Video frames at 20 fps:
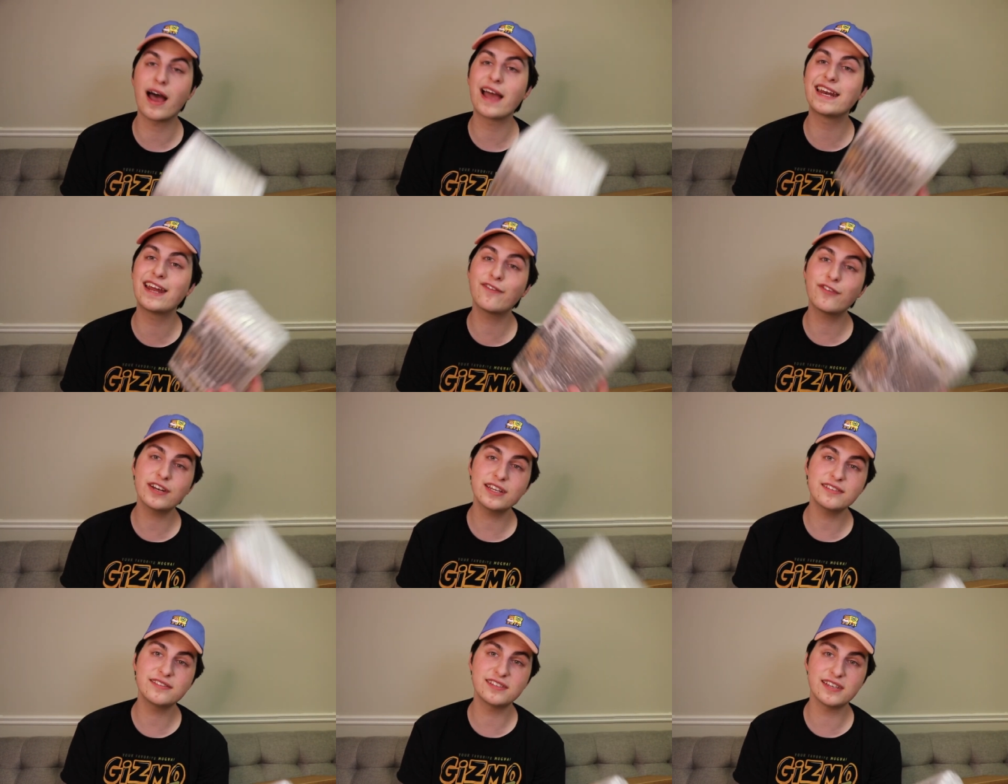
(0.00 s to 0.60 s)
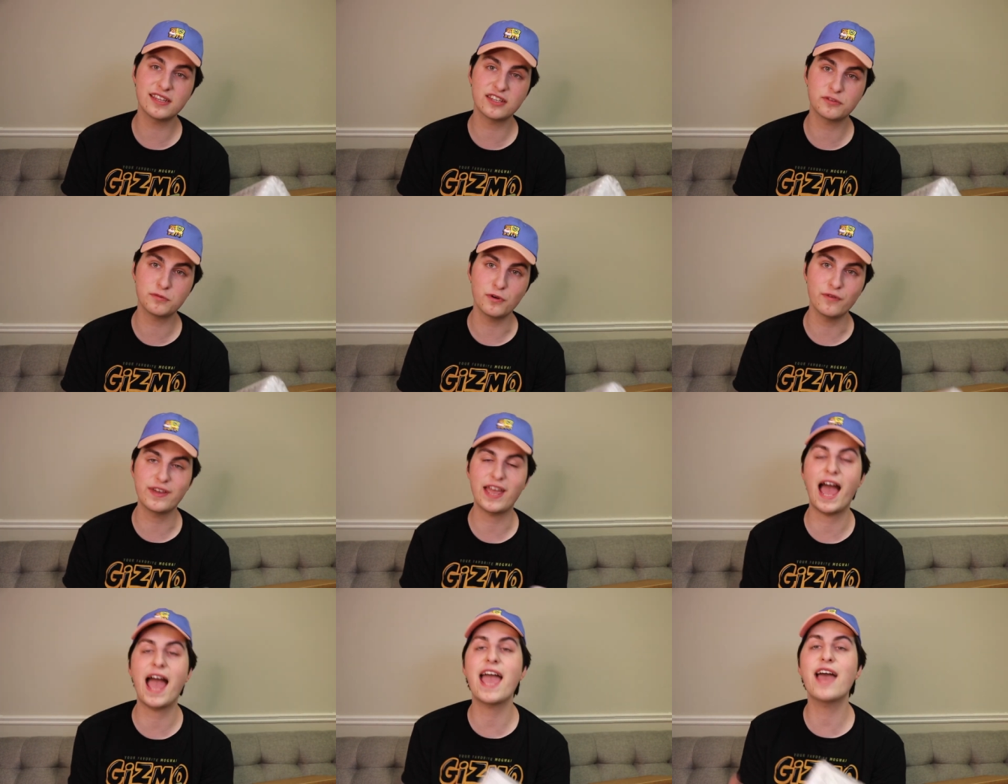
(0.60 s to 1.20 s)
I never did see this
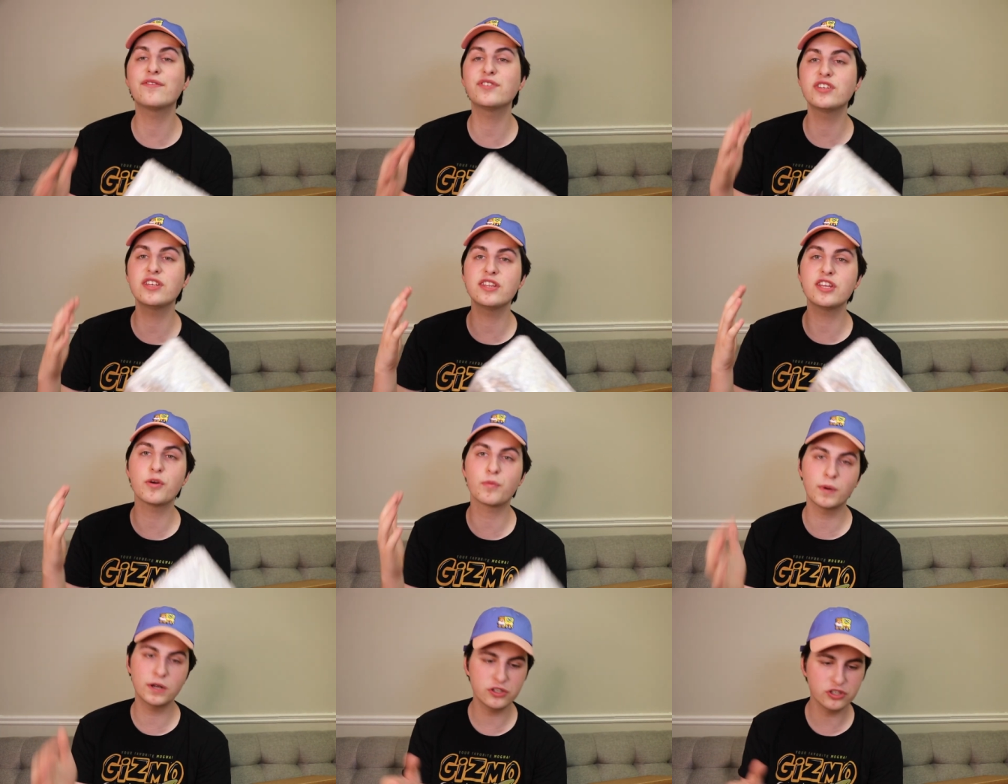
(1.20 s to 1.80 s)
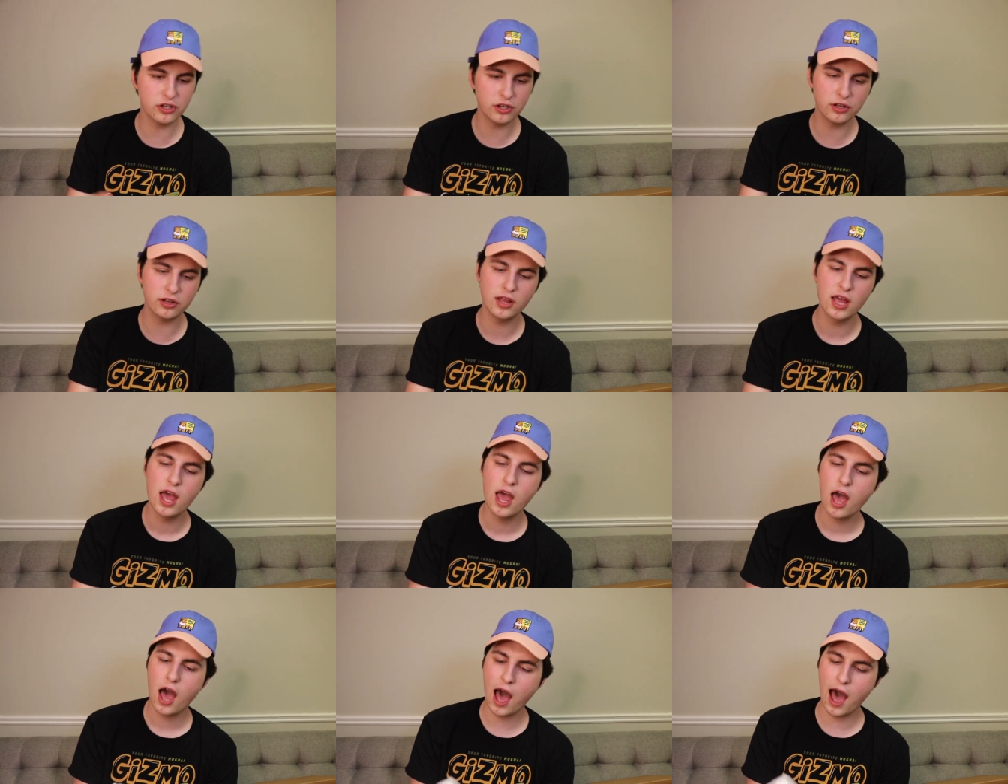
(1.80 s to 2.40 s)
movie. I have seen the original
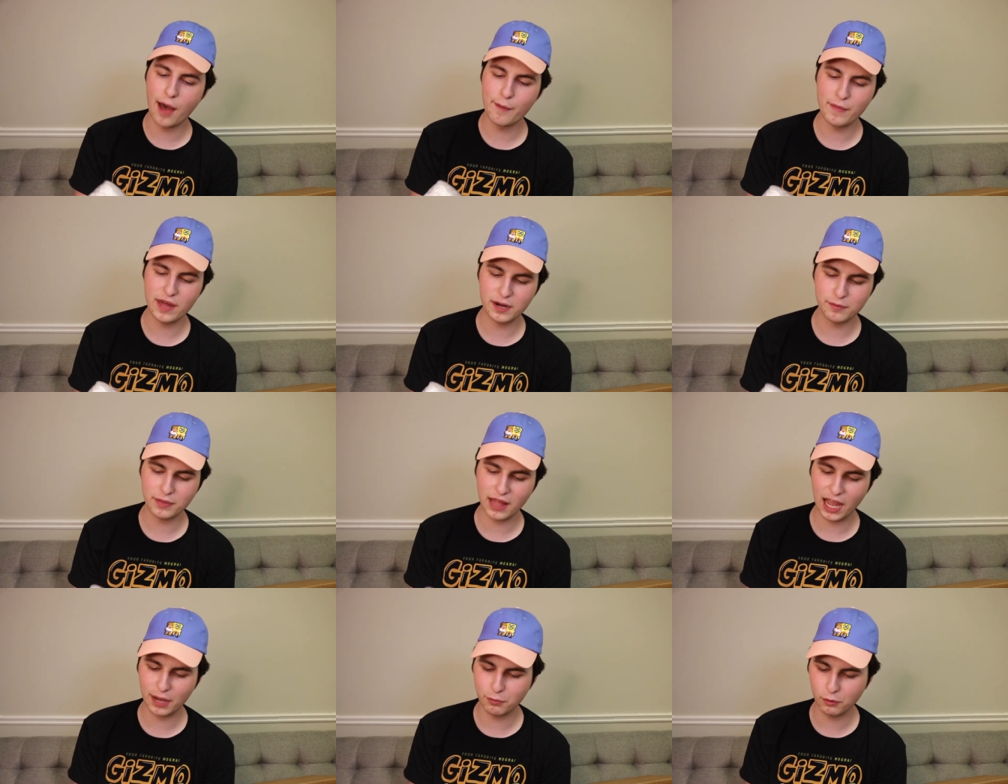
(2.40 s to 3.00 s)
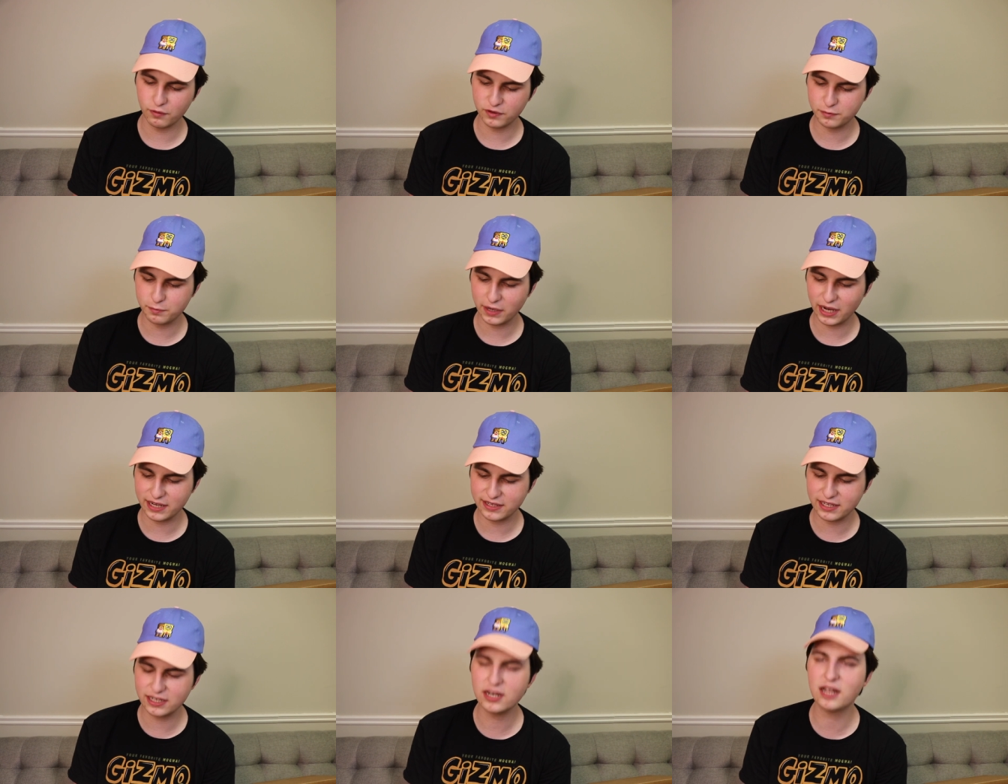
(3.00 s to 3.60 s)
Men in Black movies,
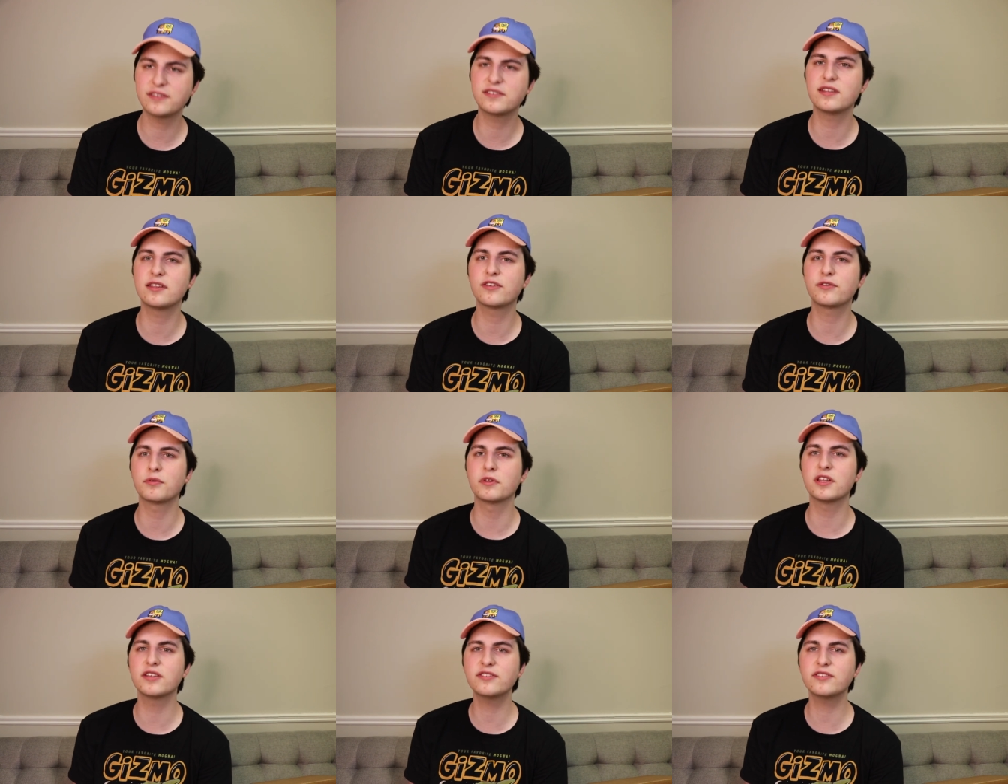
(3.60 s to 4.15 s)
but I did not see this one.